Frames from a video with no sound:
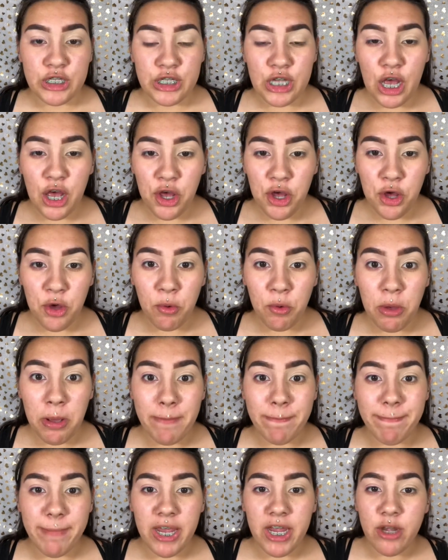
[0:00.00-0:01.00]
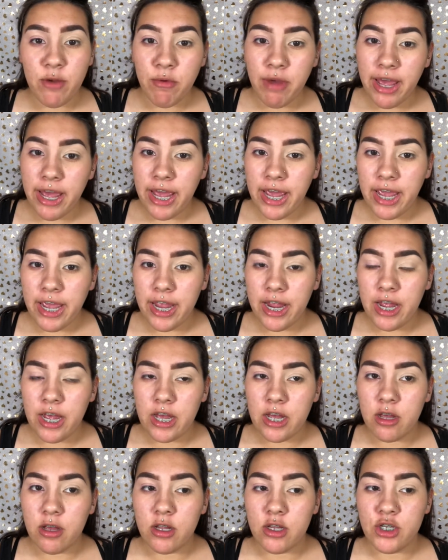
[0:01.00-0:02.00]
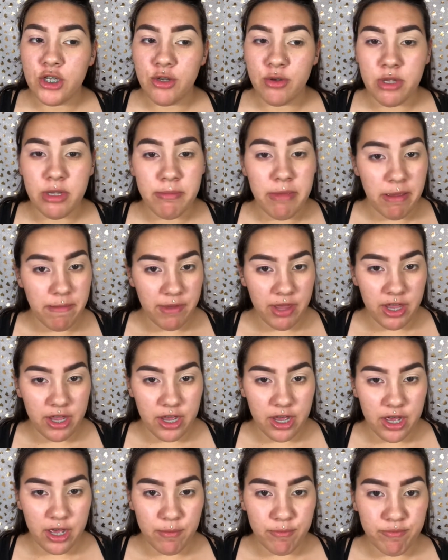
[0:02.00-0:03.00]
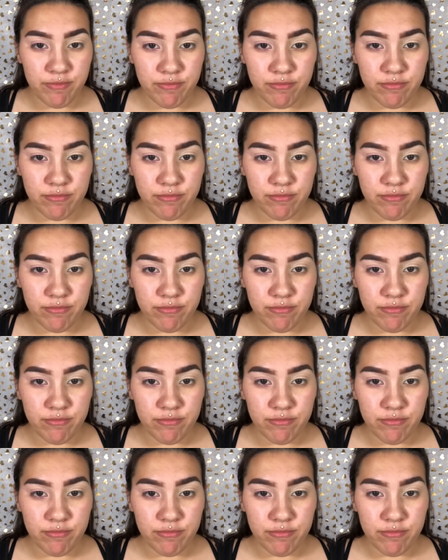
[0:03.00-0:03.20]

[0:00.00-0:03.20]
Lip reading: So midway doing my makeup,